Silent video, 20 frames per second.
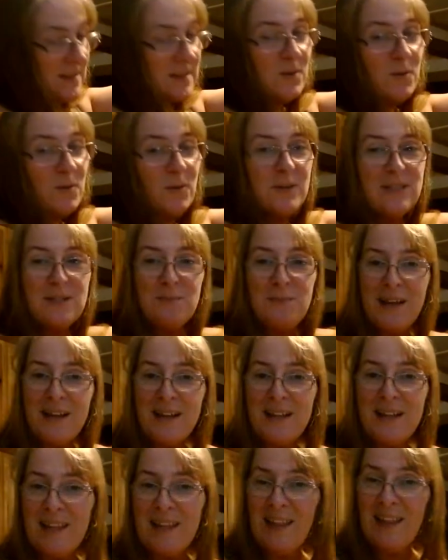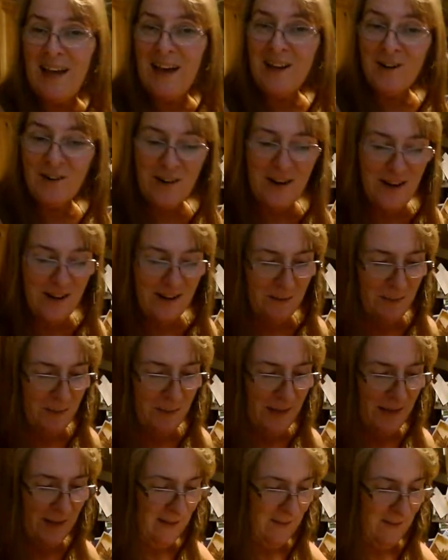going to make a liar out of
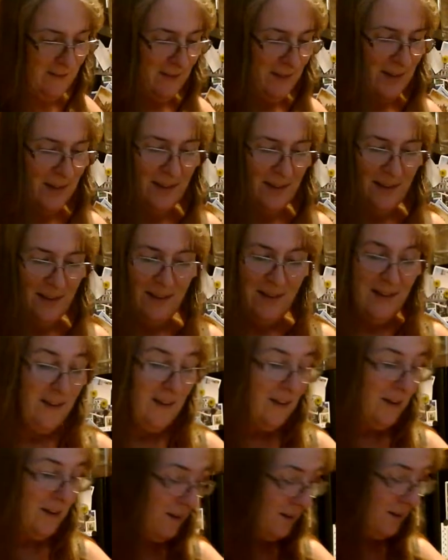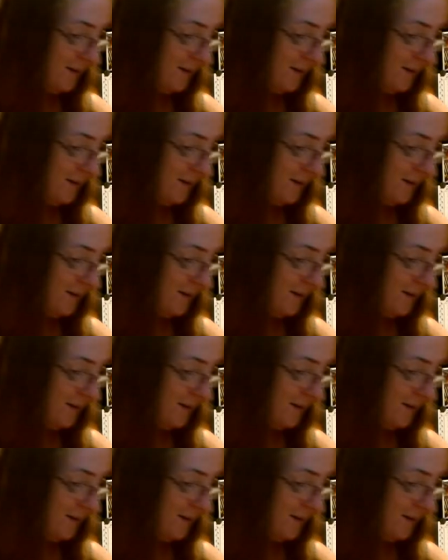me. Oh